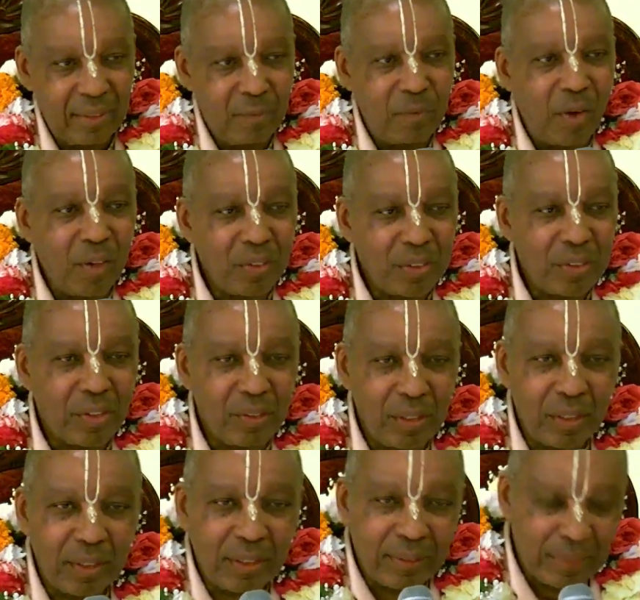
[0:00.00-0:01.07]
Voluntarily
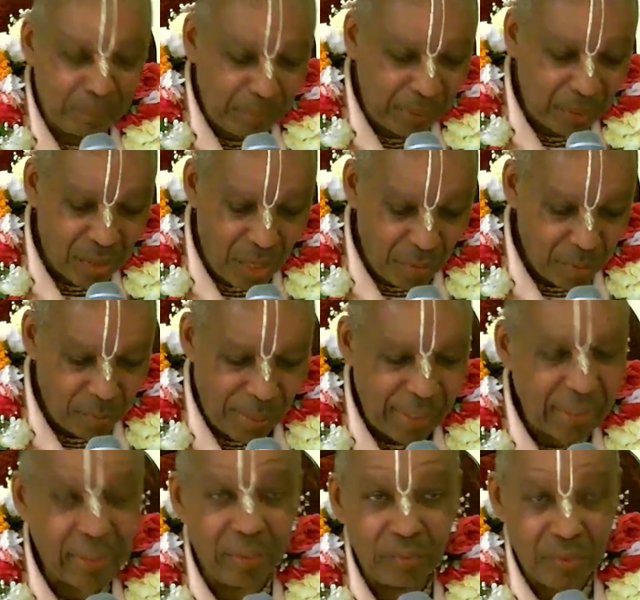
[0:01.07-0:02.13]
being covered by
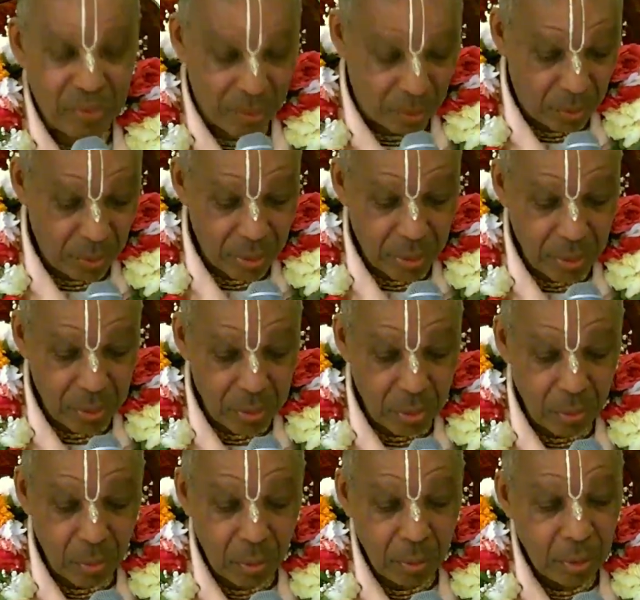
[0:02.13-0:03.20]
ignorance. So
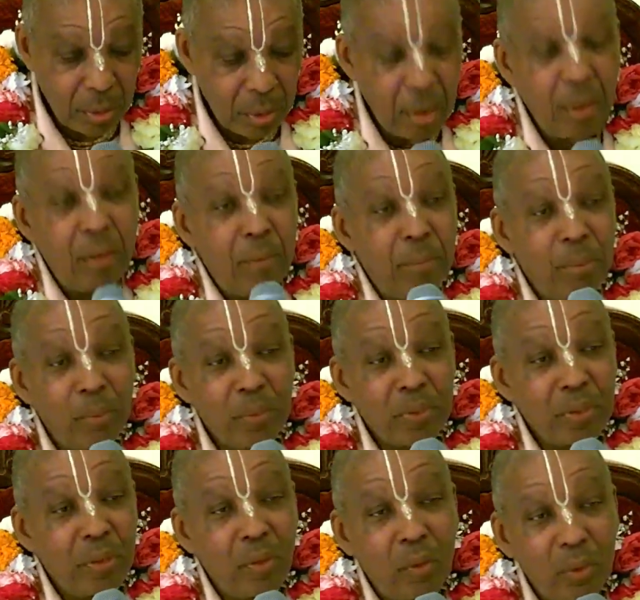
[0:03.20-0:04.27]
Krishna's
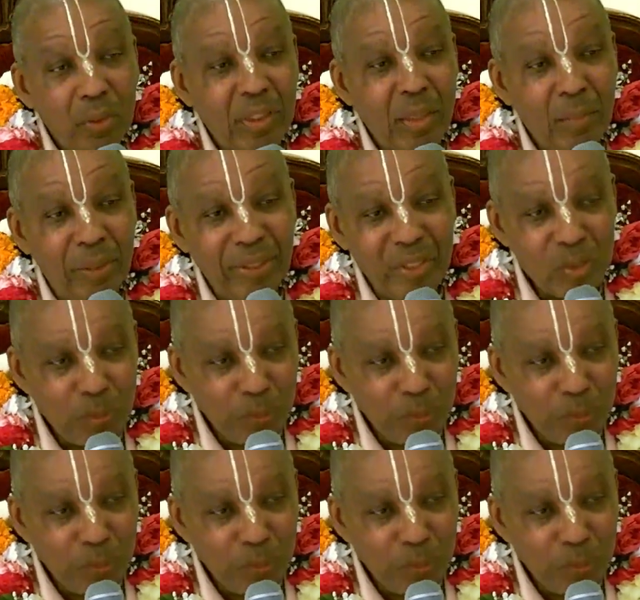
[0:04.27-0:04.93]
Purusha Uttama, he's